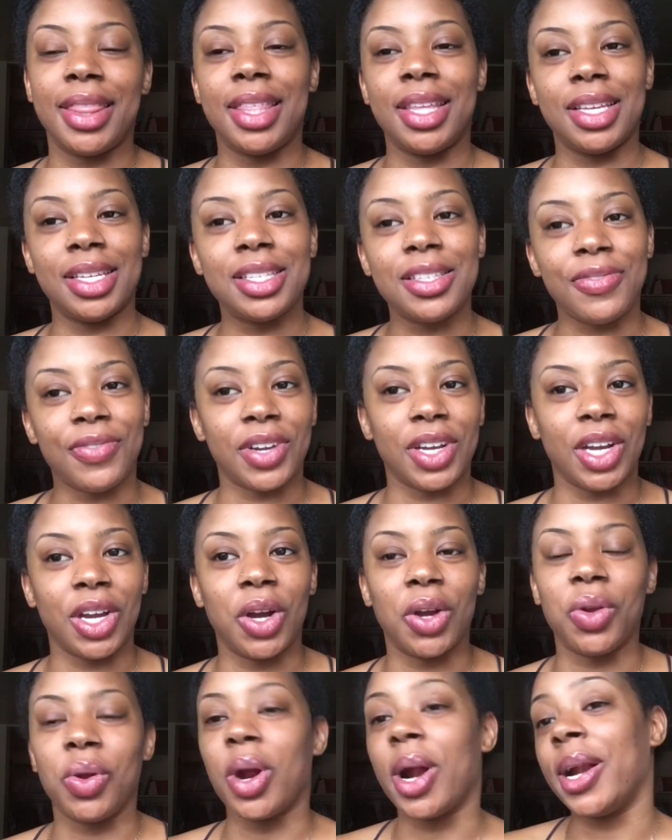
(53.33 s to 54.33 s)
this
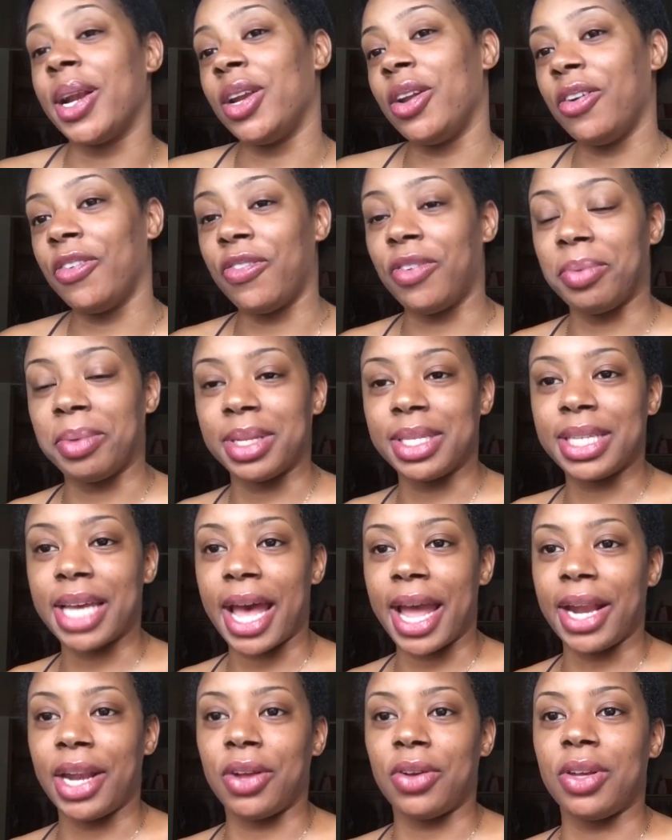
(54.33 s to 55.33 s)
video, you already know from the
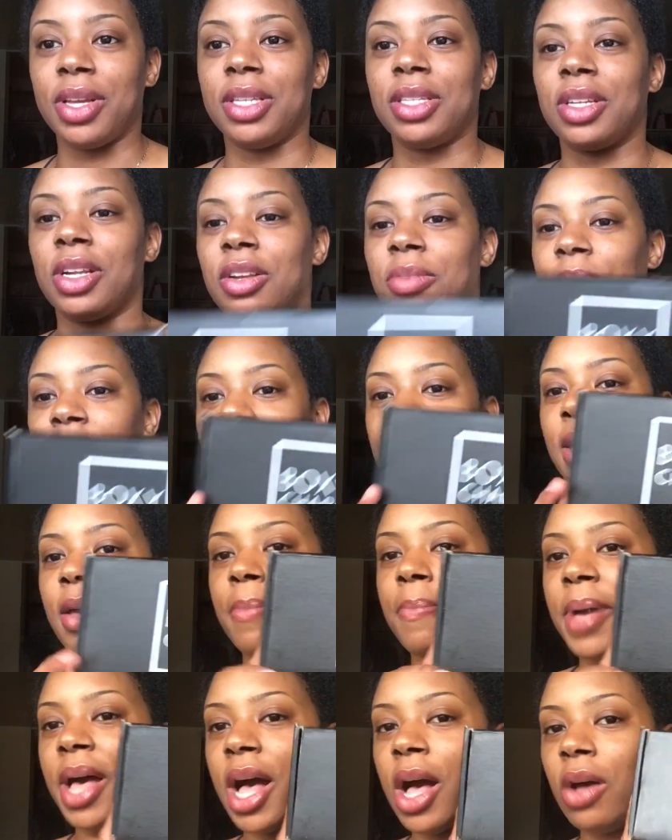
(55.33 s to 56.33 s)
title, is going to be
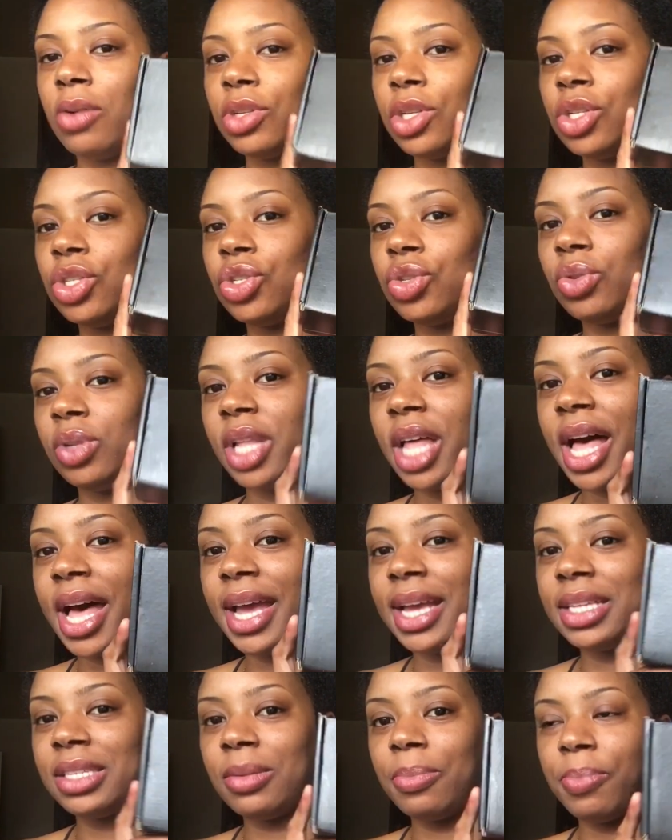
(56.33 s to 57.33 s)
about
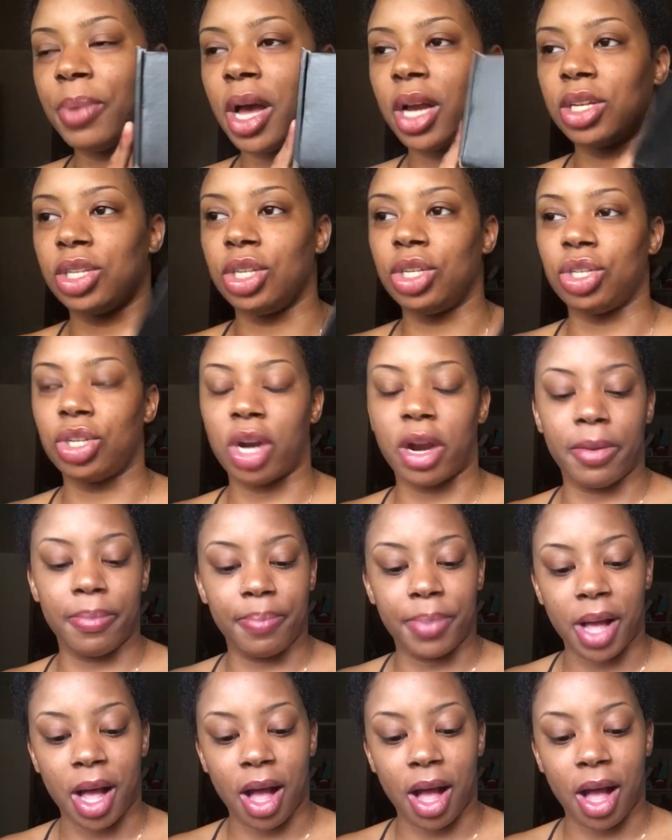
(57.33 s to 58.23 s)
July's BoxyCharm